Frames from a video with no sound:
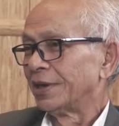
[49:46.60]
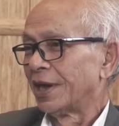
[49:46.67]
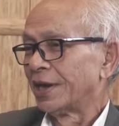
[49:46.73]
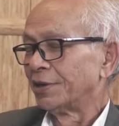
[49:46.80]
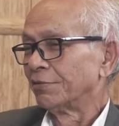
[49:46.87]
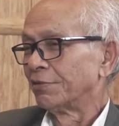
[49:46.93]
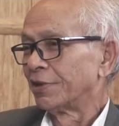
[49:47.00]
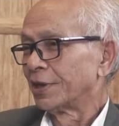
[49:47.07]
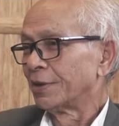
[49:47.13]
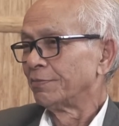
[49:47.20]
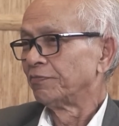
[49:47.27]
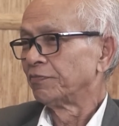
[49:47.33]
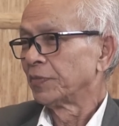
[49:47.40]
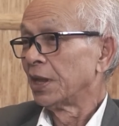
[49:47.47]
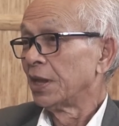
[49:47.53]

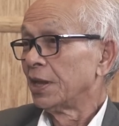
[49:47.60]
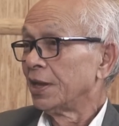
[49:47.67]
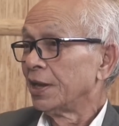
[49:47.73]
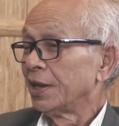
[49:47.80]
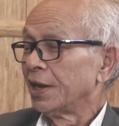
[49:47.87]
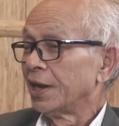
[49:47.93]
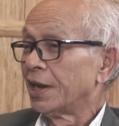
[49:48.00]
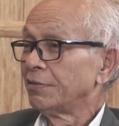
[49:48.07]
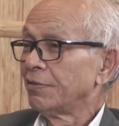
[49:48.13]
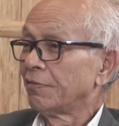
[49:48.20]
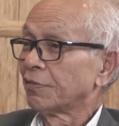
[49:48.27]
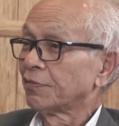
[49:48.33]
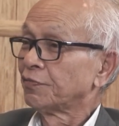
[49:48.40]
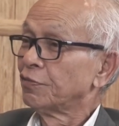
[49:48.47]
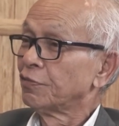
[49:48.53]
Loniak, and you've
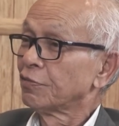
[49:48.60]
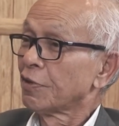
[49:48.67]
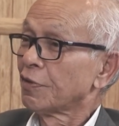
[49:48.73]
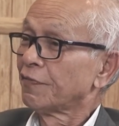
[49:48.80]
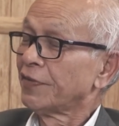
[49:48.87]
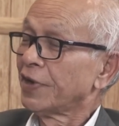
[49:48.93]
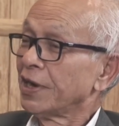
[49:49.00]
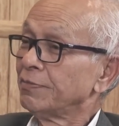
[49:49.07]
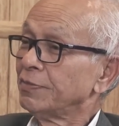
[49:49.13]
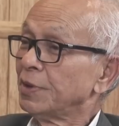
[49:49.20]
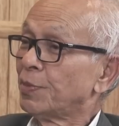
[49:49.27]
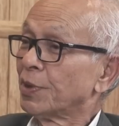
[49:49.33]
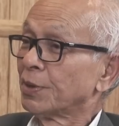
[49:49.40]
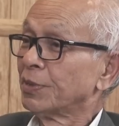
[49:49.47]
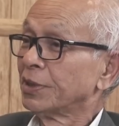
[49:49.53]
got 4 or 5
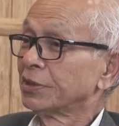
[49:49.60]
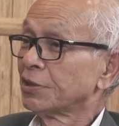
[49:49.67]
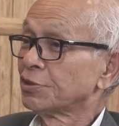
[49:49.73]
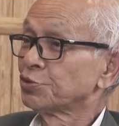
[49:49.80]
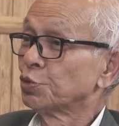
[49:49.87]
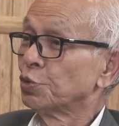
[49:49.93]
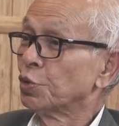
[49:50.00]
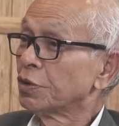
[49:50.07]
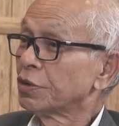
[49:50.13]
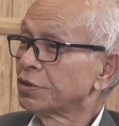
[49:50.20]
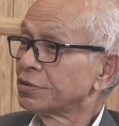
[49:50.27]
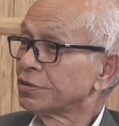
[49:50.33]
departmental stores.